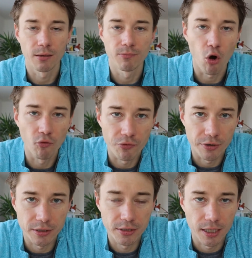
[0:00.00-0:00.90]

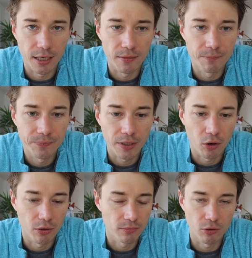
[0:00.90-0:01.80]
offered
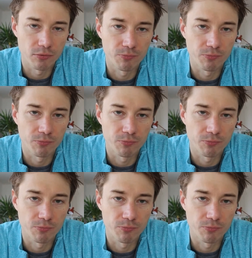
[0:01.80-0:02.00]
or